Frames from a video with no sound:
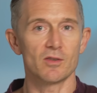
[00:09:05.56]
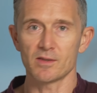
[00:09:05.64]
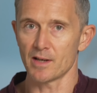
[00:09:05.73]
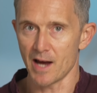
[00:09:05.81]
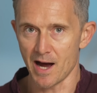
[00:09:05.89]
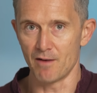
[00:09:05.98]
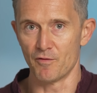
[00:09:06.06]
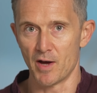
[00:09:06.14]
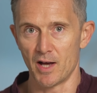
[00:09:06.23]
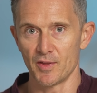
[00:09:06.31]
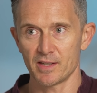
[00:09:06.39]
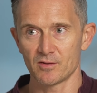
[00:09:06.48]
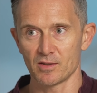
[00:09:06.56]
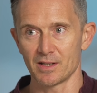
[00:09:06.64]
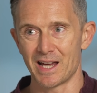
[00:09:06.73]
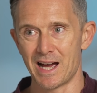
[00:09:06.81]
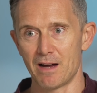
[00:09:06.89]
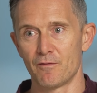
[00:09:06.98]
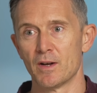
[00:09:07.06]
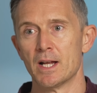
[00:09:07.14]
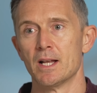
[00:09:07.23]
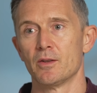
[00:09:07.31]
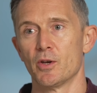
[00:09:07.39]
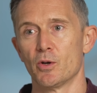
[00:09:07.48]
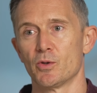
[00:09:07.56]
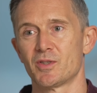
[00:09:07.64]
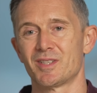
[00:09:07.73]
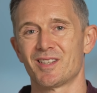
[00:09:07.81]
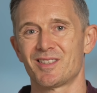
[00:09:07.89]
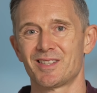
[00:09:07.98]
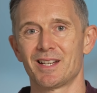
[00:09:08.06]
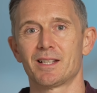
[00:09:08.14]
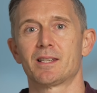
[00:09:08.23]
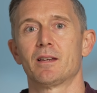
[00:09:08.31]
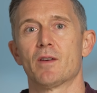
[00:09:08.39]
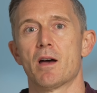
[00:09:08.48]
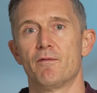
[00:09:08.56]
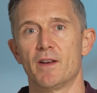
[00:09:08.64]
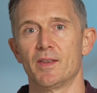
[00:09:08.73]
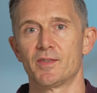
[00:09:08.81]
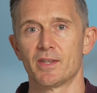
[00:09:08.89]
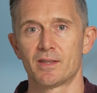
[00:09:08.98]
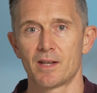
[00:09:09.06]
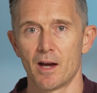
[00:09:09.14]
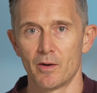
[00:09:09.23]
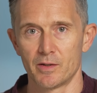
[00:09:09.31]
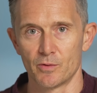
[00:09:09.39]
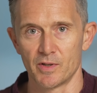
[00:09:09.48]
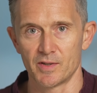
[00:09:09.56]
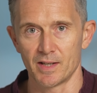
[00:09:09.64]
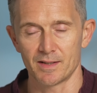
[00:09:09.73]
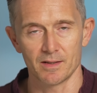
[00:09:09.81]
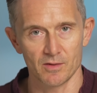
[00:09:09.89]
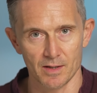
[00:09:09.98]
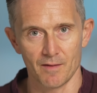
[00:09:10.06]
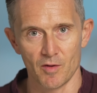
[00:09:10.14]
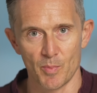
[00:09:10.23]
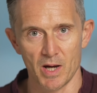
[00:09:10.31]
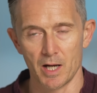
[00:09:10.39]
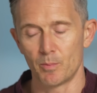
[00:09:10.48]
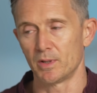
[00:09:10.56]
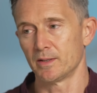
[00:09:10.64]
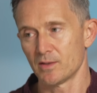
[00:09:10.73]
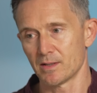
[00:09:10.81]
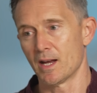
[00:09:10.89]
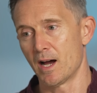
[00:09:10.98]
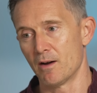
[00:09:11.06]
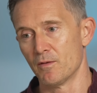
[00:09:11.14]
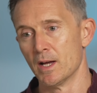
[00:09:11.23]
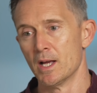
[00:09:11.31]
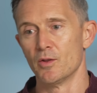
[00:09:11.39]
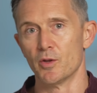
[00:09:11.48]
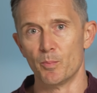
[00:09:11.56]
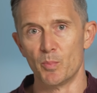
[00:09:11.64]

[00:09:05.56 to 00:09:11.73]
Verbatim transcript: doesn't have that. This doesn't have those distinctive Aventus characteristics. It doesn't have the pineapple, it doesn't have the